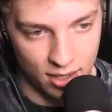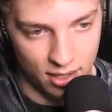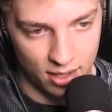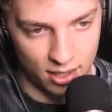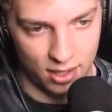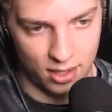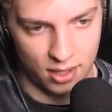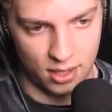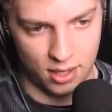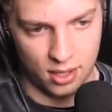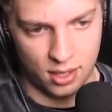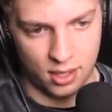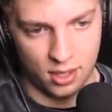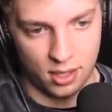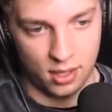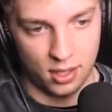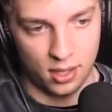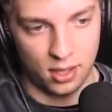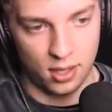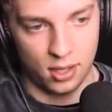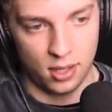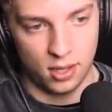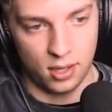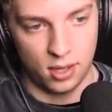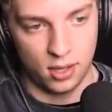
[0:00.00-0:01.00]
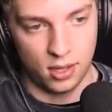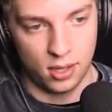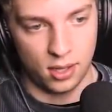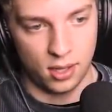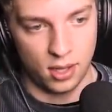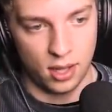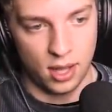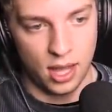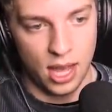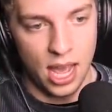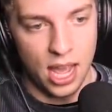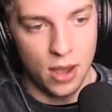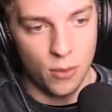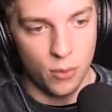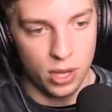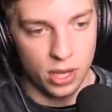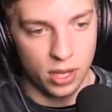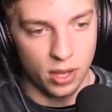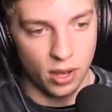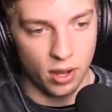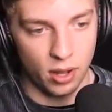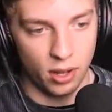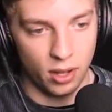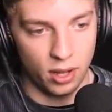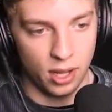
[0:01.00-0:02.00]
Yep. Only Josh. There we
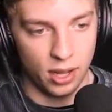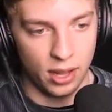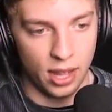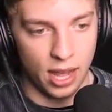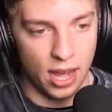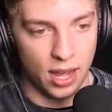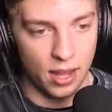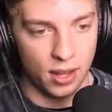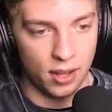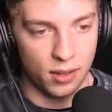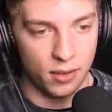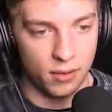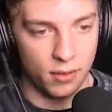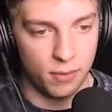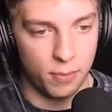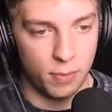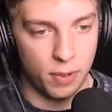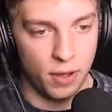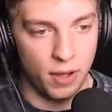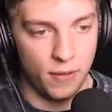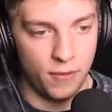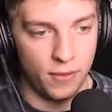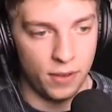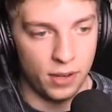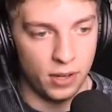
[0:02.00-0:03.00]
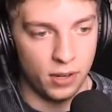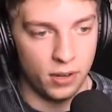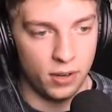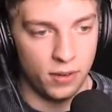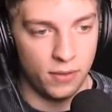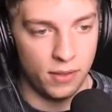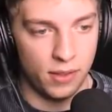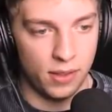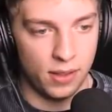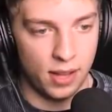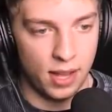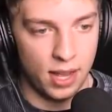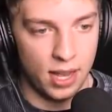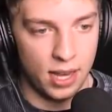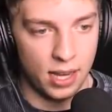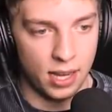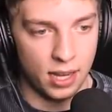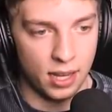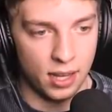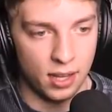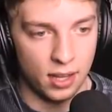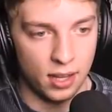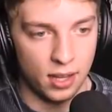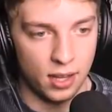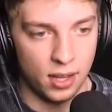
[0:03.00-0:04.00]
go. Look at that. Perfect. Not even
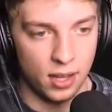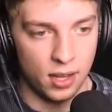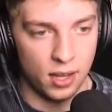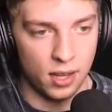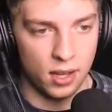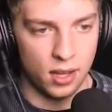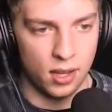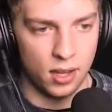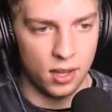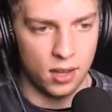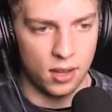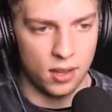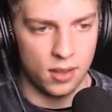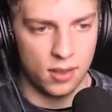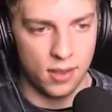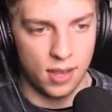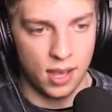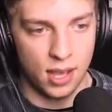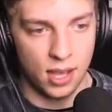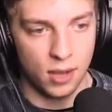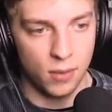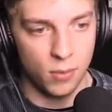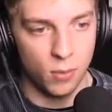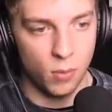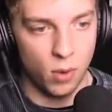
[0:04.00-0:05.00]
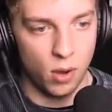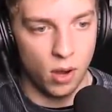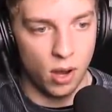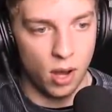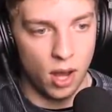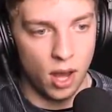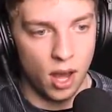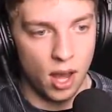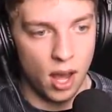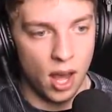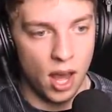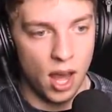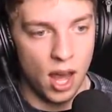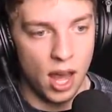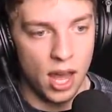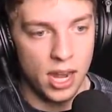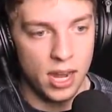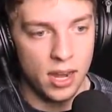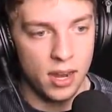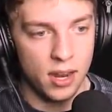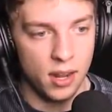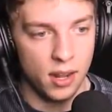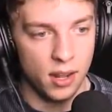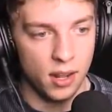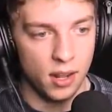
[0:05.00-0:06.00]
sliding. Second
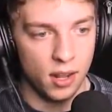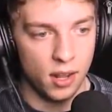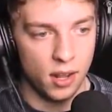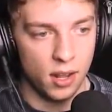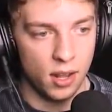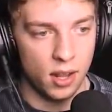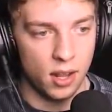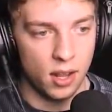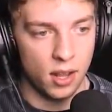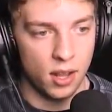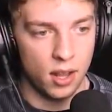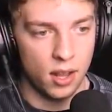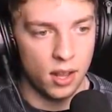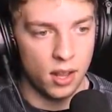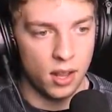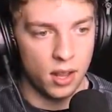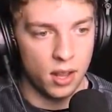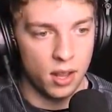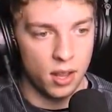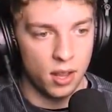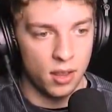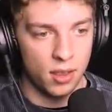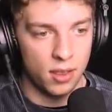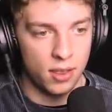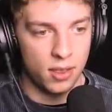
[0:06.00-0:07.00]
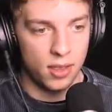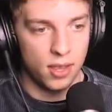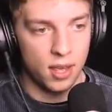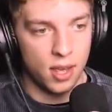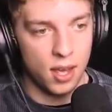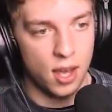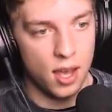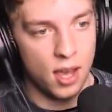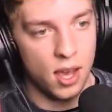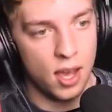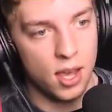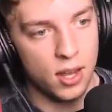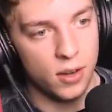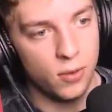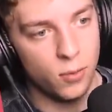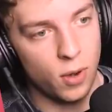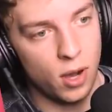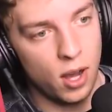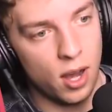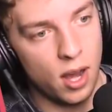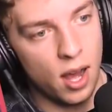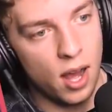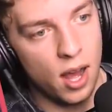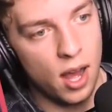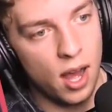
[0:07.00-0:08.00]
one. Third
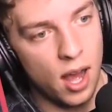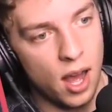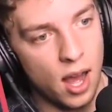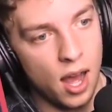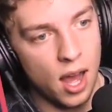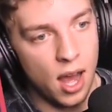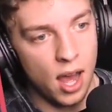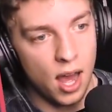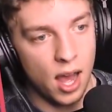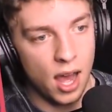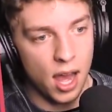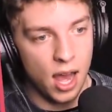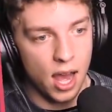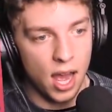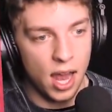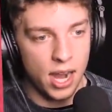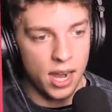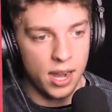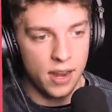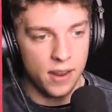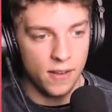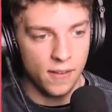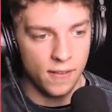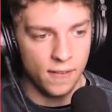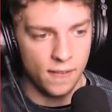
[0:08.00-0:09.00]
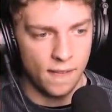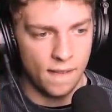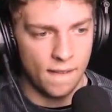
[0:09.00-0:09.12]
one.